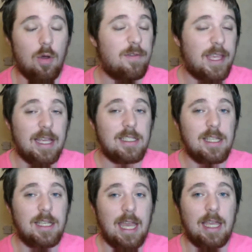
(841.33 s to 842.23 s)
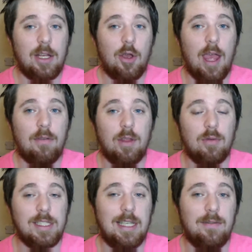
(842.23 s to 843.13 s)
Kofi Kingston kicking out after
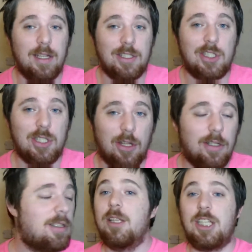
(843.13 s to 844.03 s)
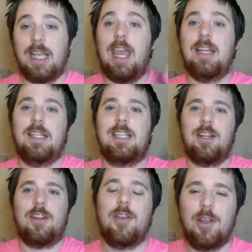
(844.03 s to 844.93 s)
receiving a stunner, which again is
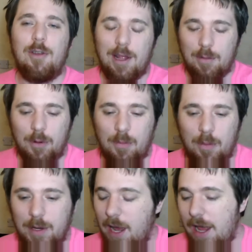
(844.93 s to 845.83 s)
another incredible moment.